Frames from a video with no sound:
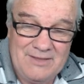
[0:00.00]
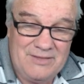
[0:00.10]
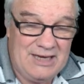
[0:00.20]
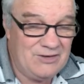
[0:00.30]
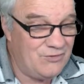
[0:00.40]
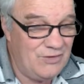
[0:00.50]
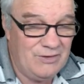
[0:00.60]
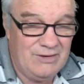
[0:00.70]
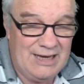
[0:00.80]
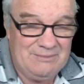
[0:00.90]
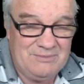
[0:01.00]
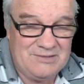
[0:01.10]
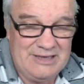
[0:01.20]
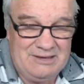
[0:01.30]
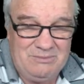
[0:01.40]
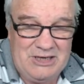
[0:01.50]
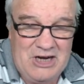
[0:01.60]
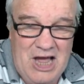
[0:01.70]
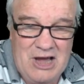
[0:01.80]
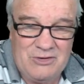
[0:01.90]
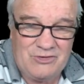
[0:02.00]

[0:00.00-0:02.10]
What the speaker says: thanks for letting me know.